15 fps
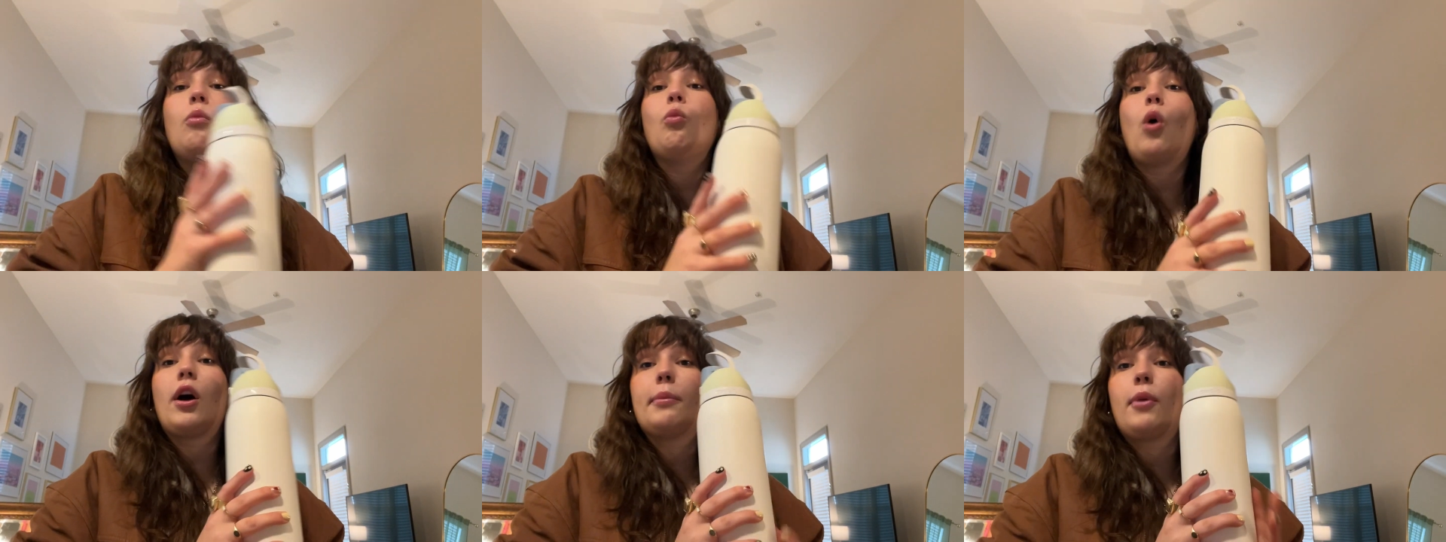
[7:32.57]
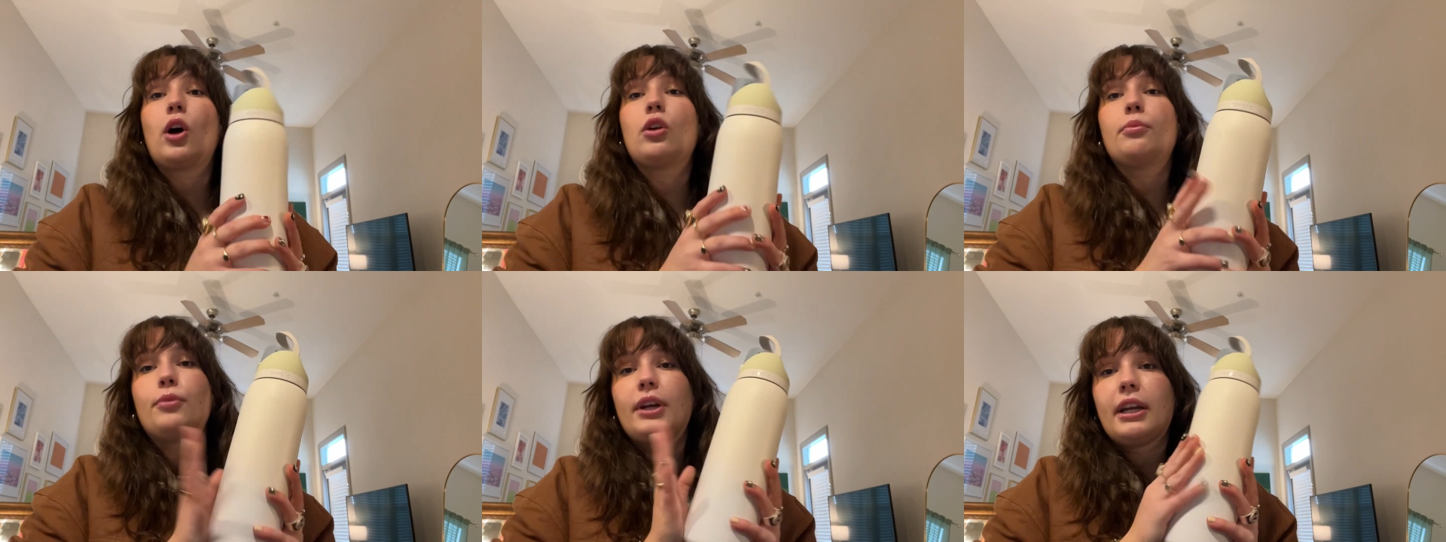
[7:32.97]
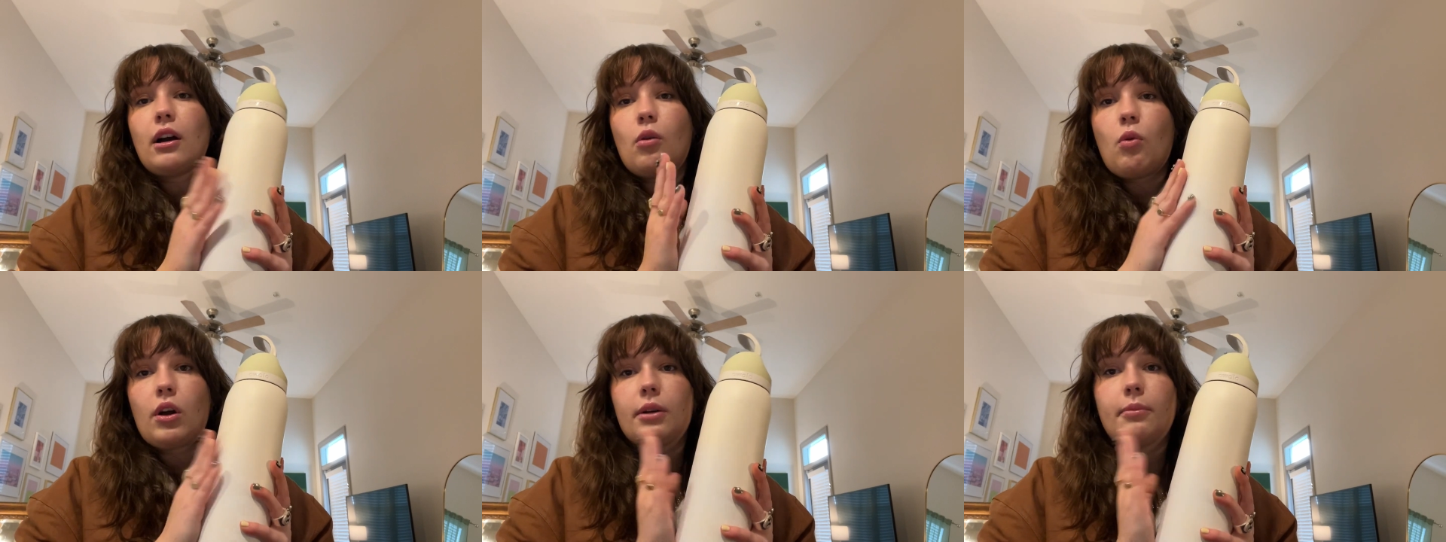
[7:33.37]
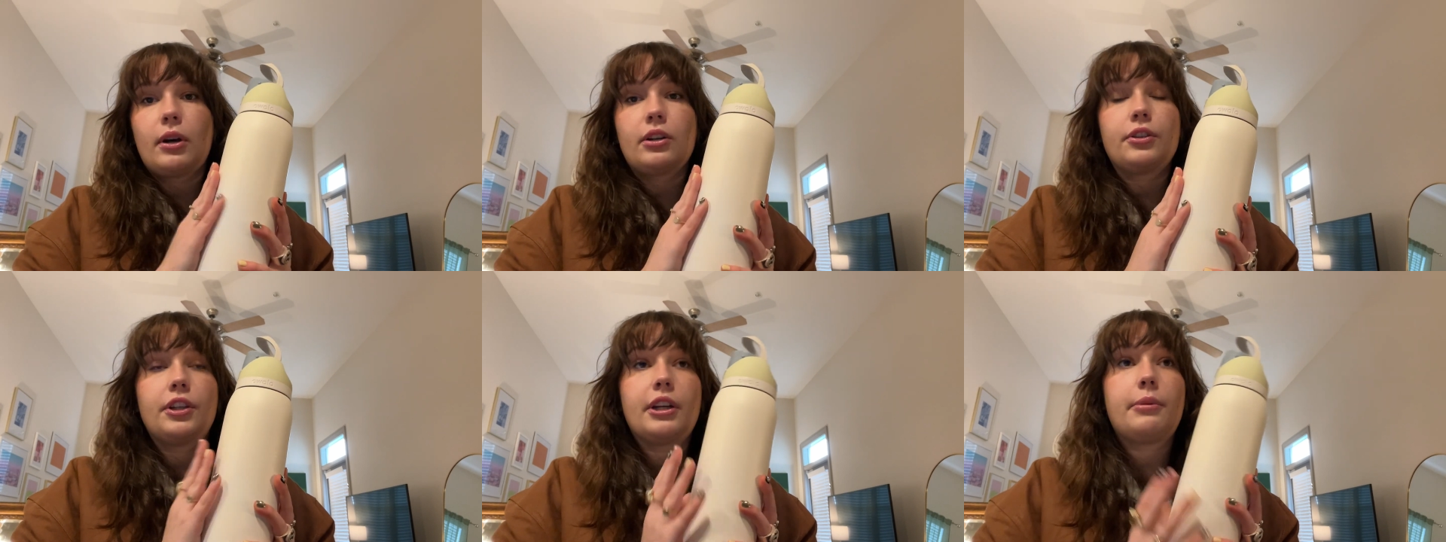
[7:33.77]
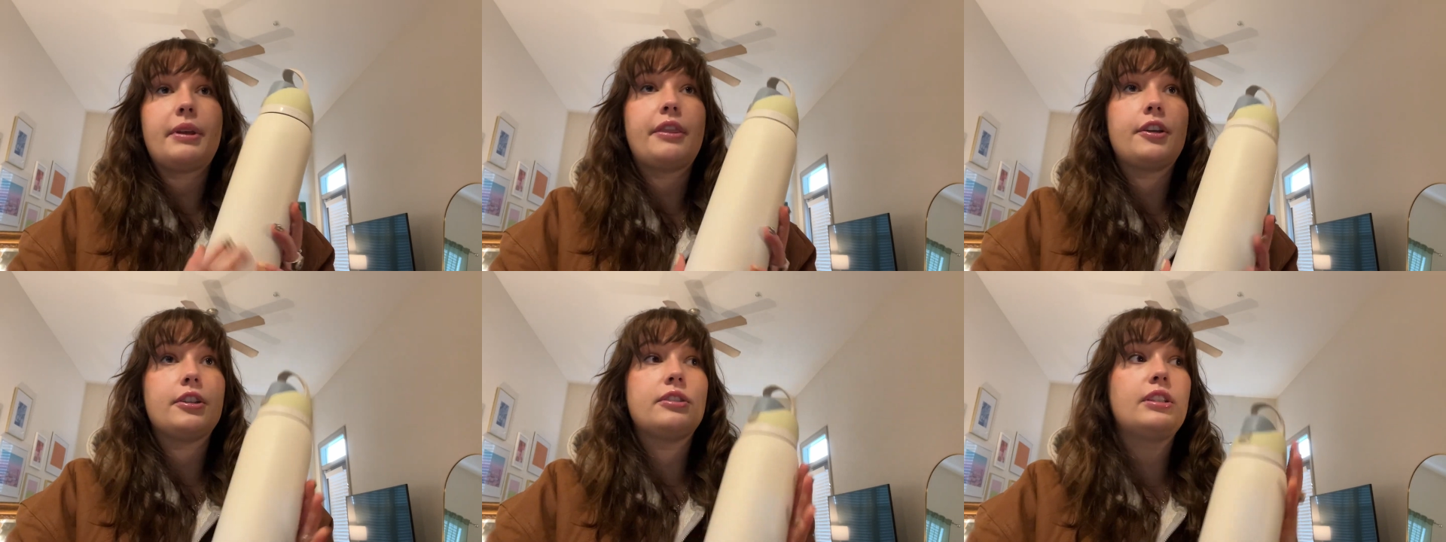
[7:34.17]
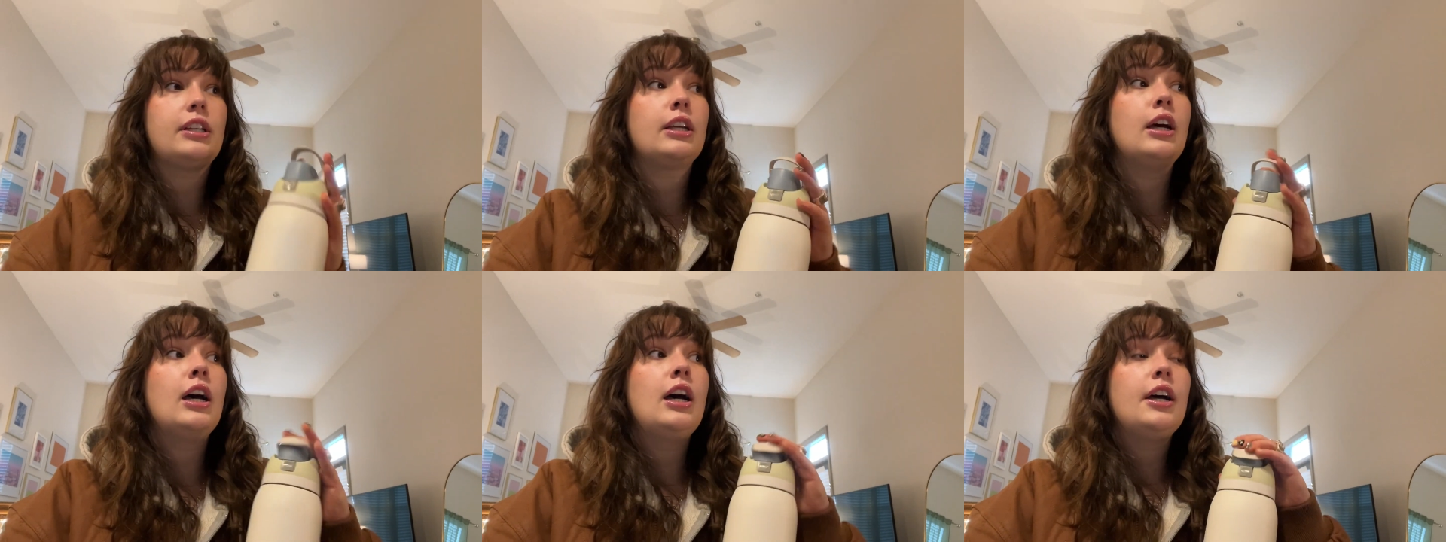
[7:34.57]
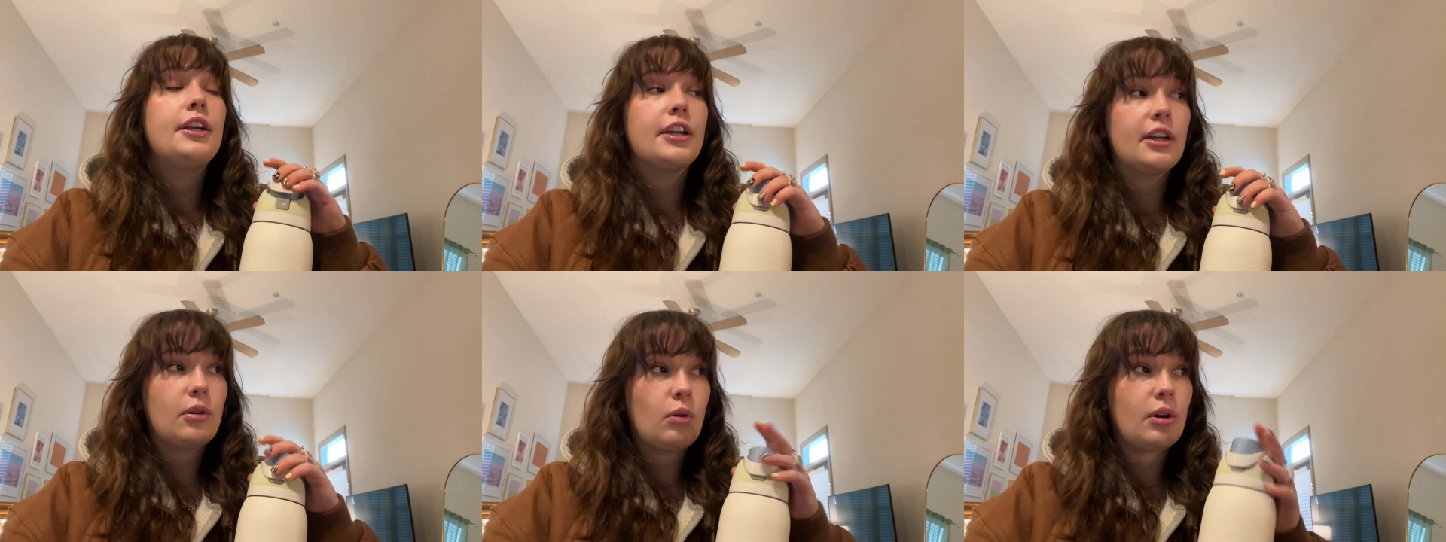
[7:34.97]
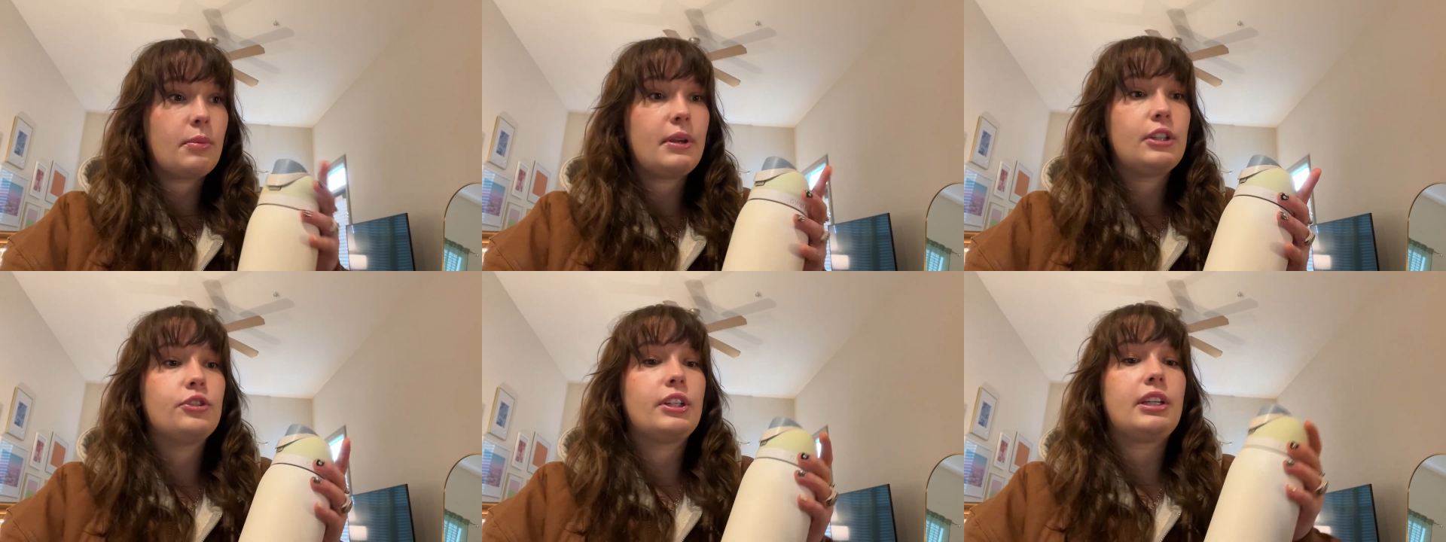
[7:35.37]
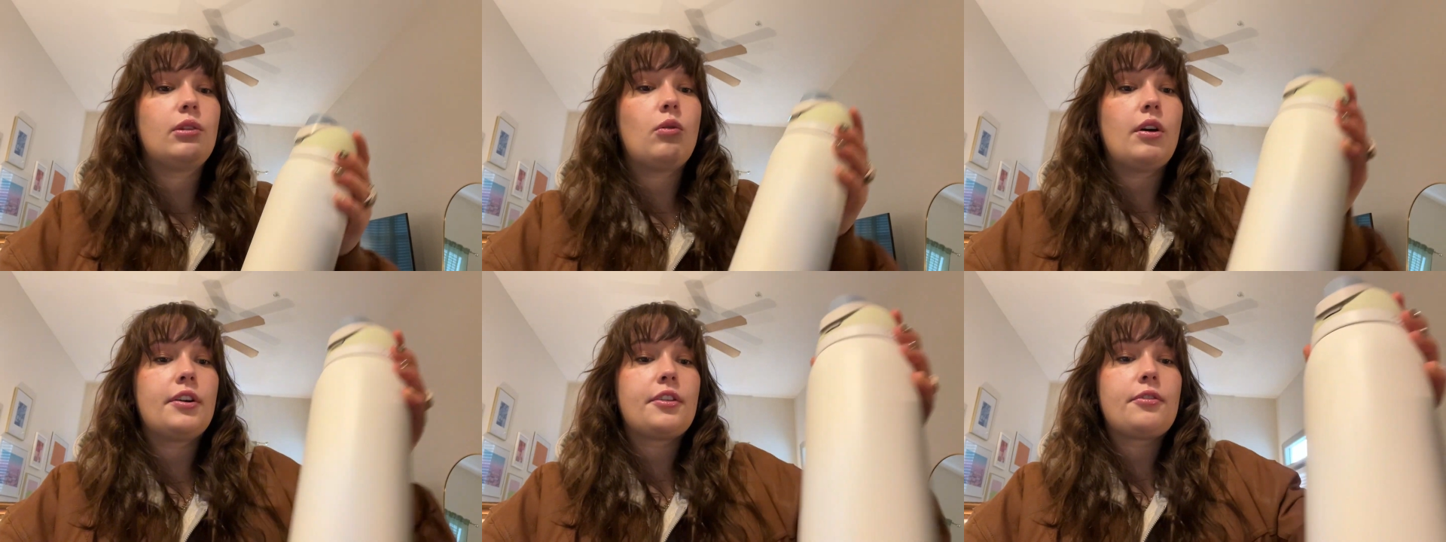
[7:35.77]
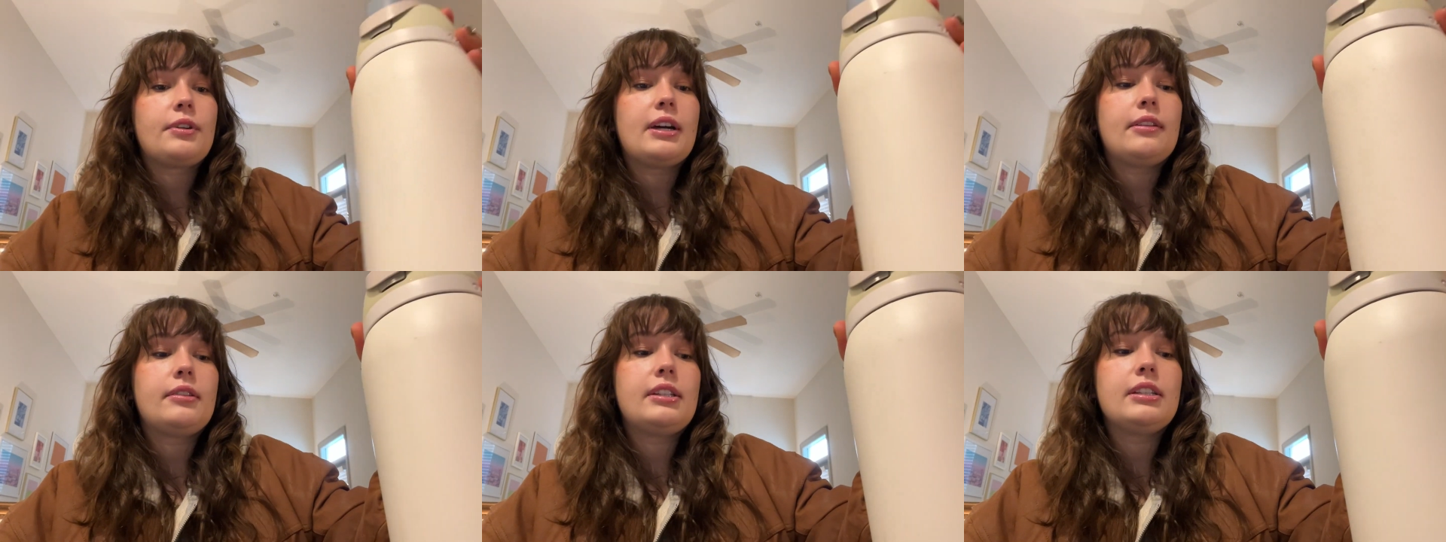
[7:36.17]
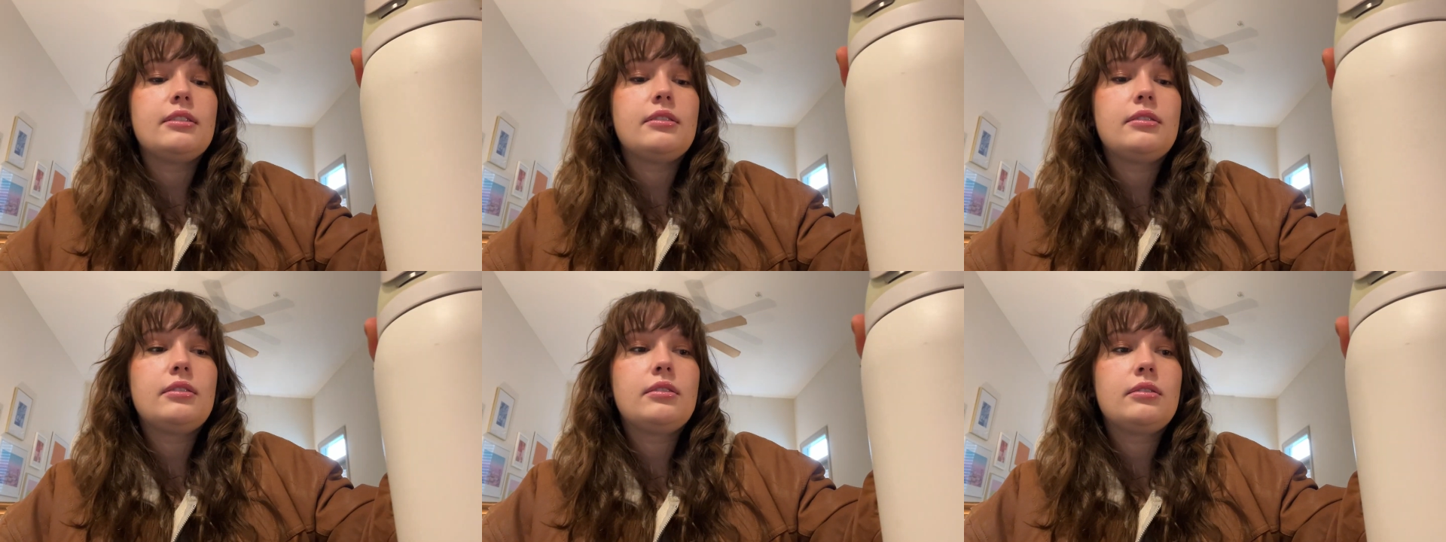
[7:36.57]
Water bottle. Bring a water bottle. You're going to be thirsty. You're going to want to be drinking water throughout this.